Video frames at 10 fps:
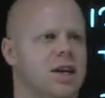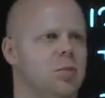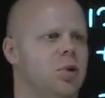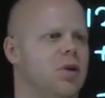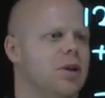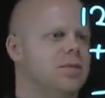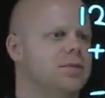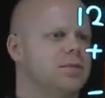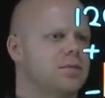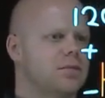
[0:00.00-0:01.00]
that component.
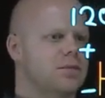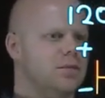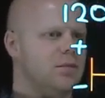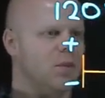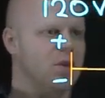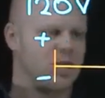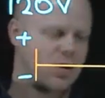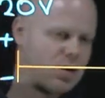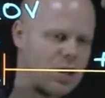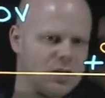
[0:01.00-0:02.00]

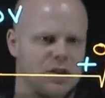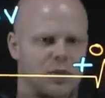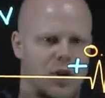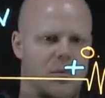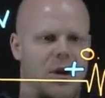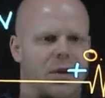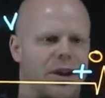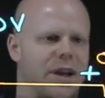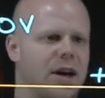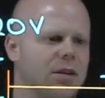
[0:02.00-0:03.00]
So, and I'll just work my
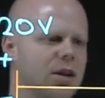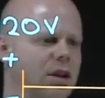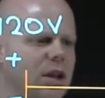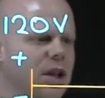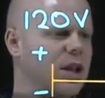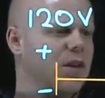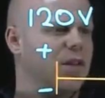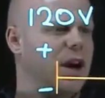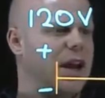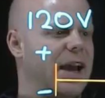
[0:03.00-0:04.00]
way down. If
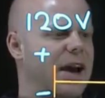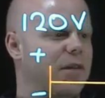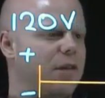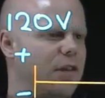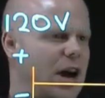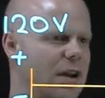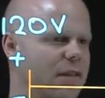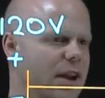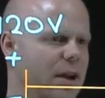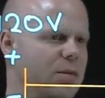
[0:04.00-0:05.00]
I have 5
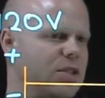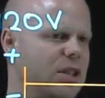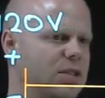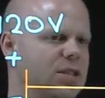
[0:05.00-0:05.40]
amps and